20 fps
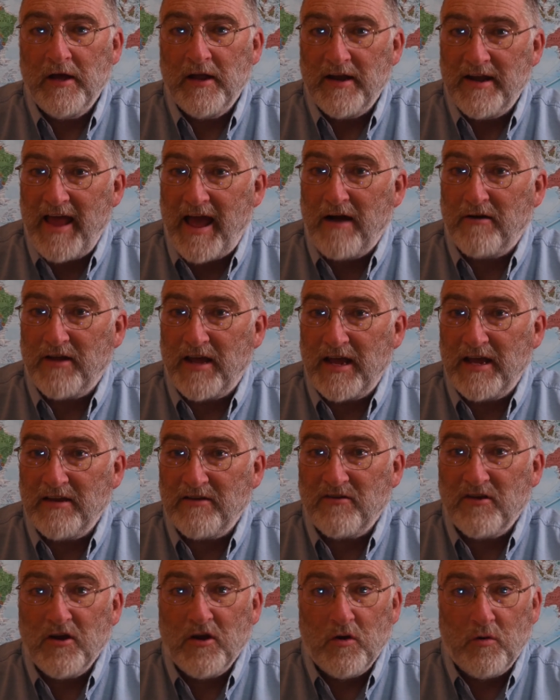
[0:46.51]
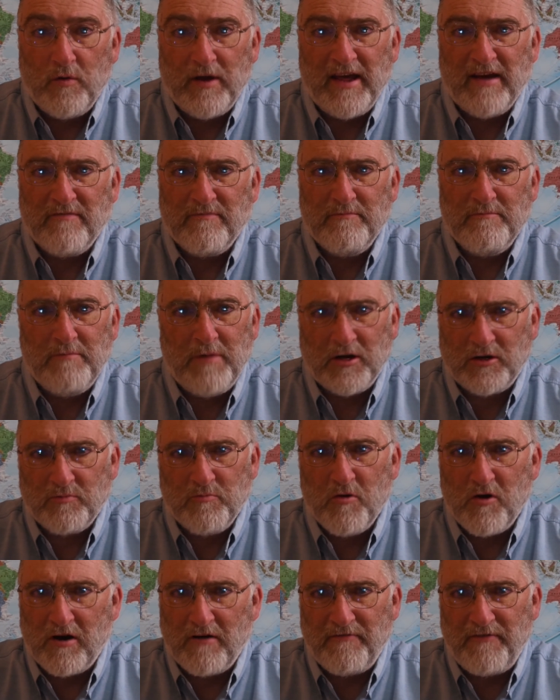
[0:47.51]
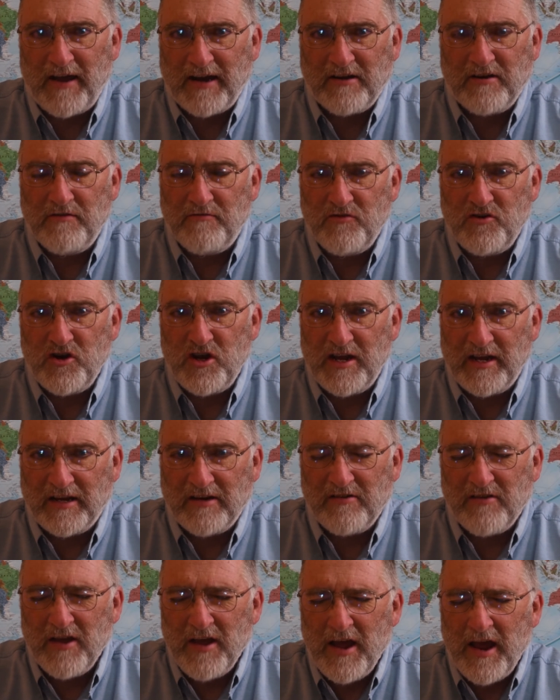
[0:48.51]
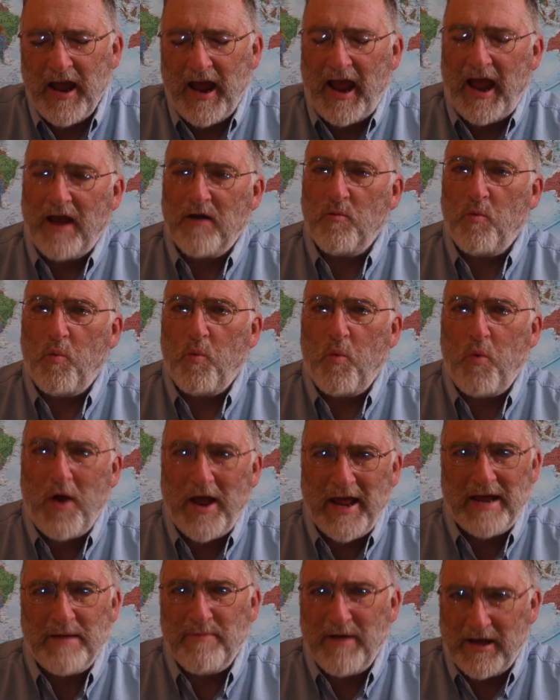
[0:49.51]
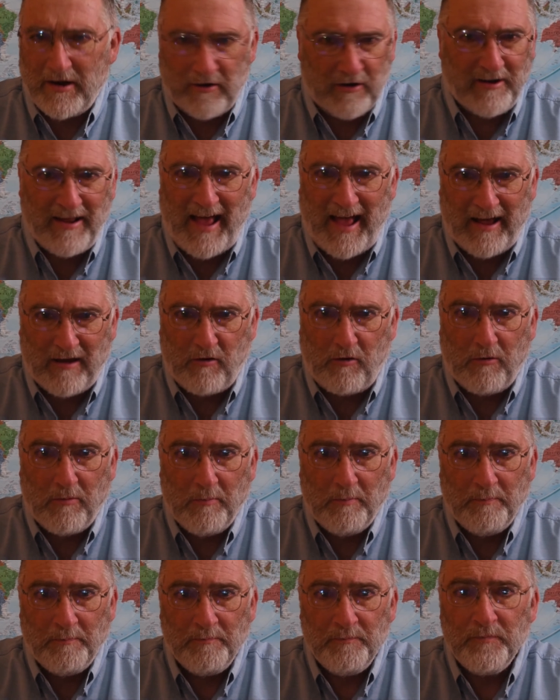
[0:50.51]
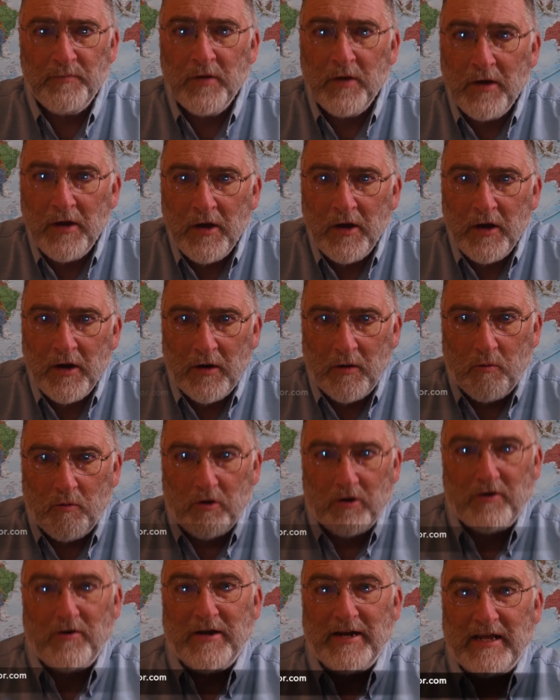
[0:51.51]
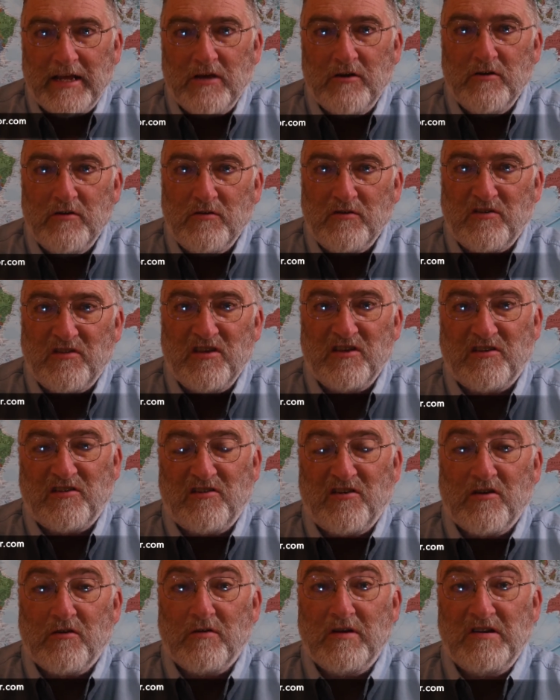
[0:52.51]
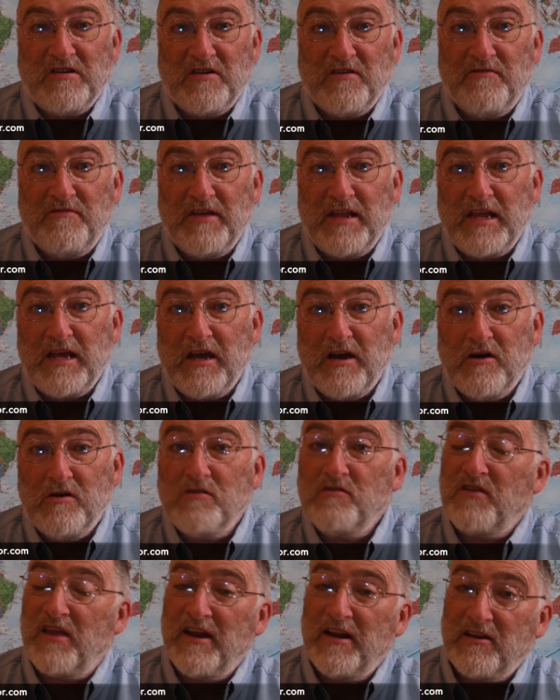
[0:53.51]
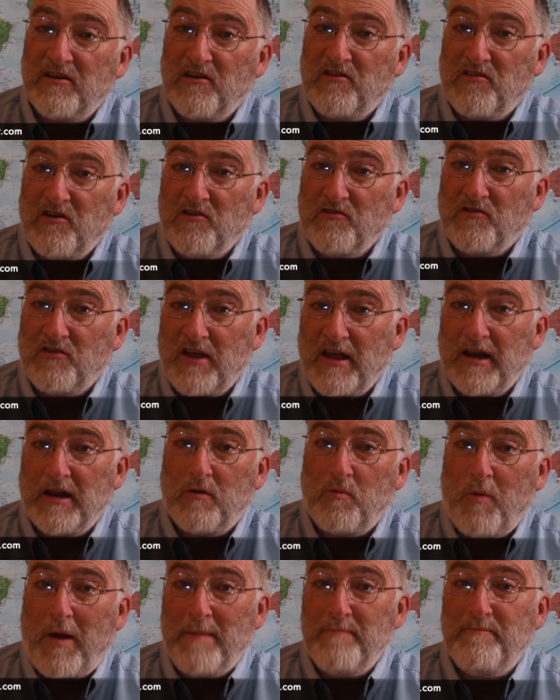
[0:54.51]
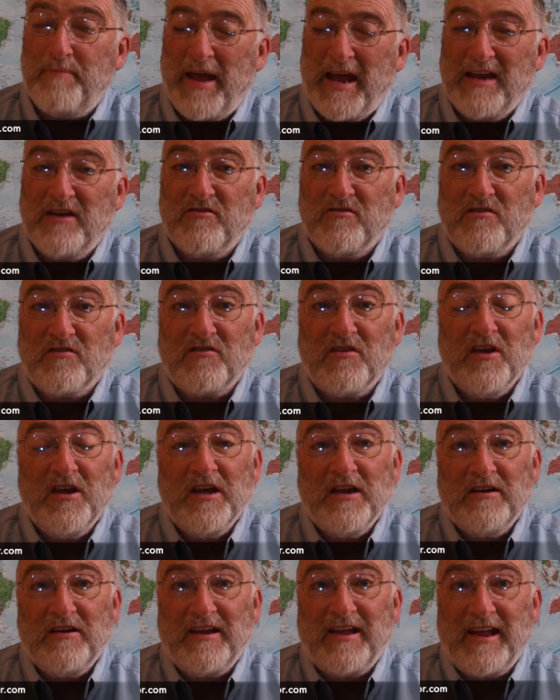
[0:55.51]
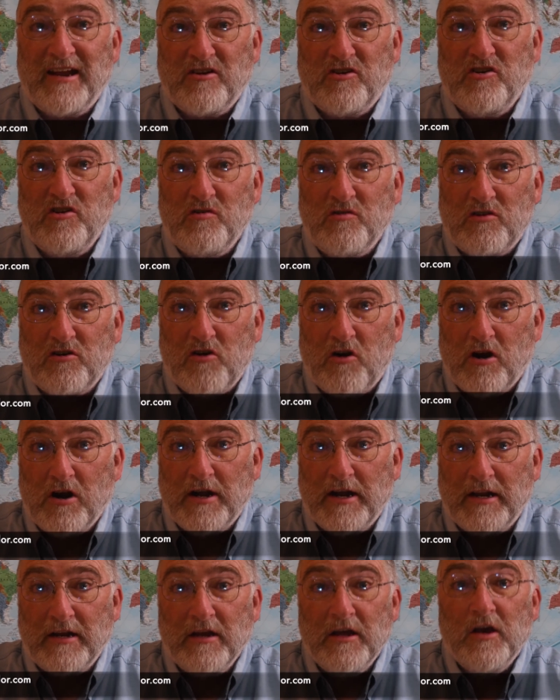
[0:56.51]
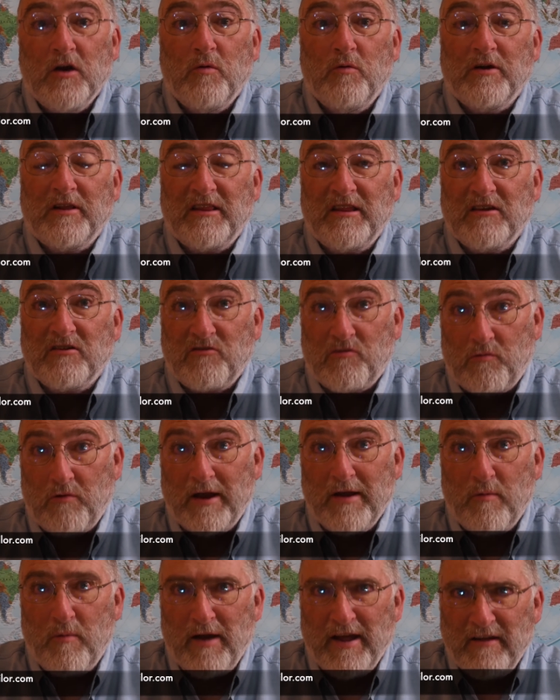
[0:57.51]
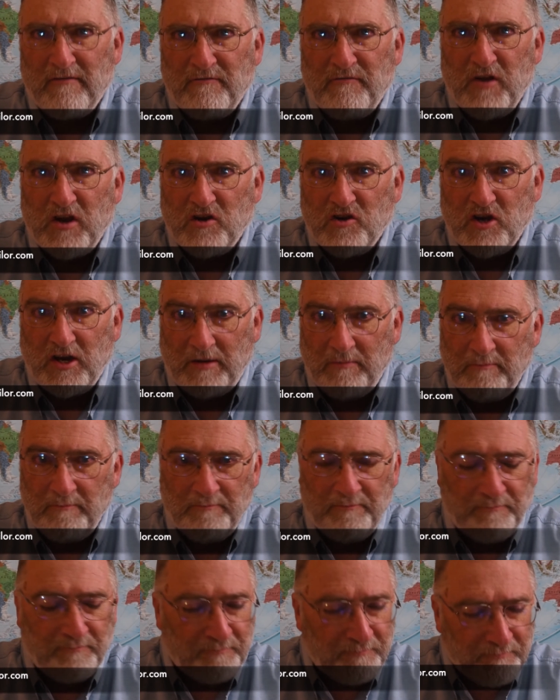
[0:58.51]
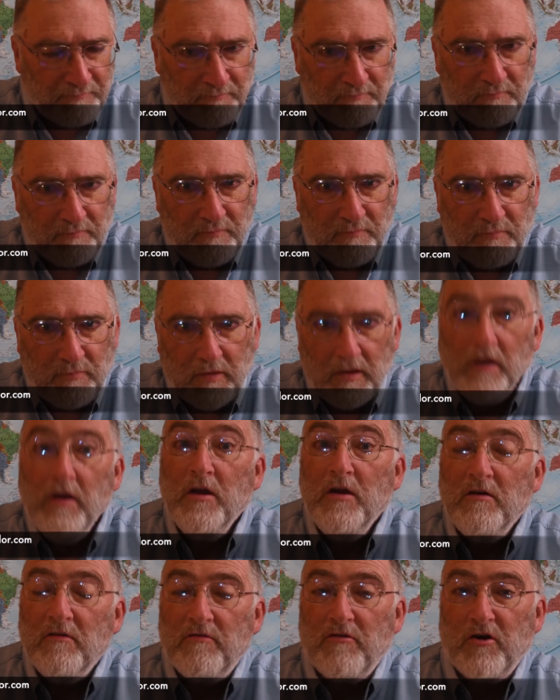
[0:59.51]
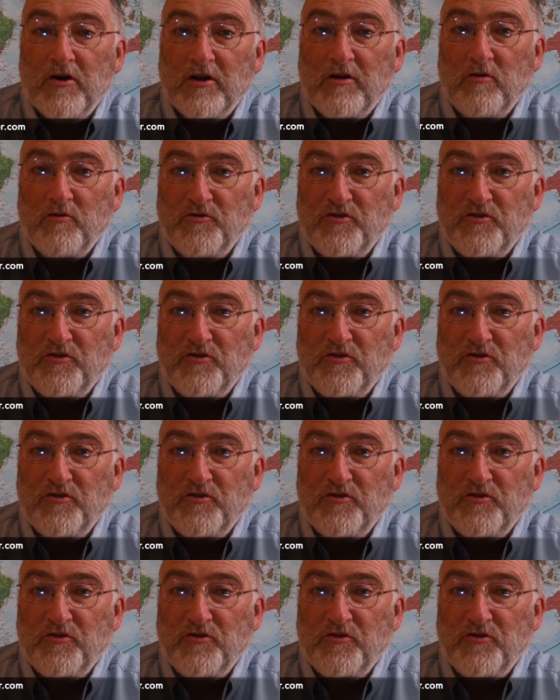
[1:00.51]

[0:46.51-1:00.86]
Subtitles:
Nowadays, we have much more effective jigs and way better tackle. We're going to use this series of videos and its associated web pages to get you started with this great way of fishing. Vertical